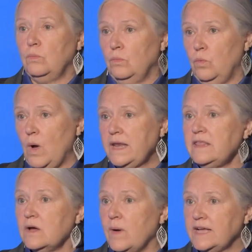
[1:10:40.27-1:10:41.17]
one of
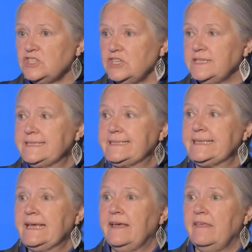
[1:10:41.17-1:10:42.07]
the questions
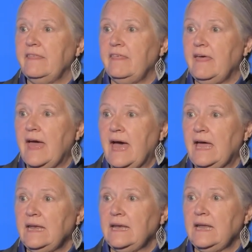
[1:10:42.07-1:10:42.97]

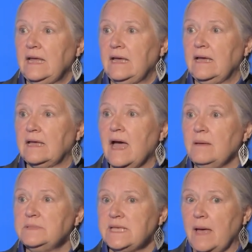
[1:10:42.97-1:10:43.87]
that
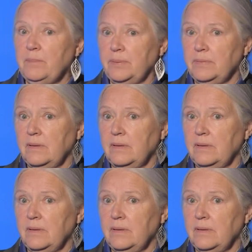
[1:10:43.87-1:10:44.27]
comes up,